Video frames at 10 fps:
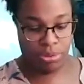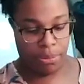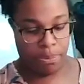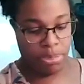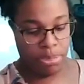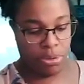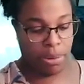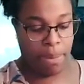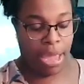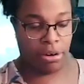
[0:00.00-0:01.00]
no one can
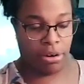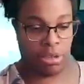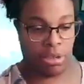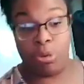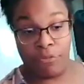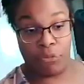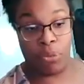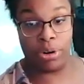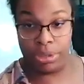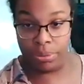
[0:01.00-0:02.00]
walk you through your through
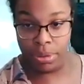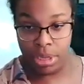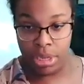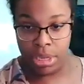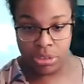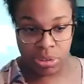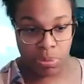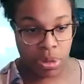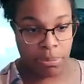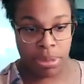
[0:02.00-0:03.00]
your battle and do it for
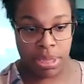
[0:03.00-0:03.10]
you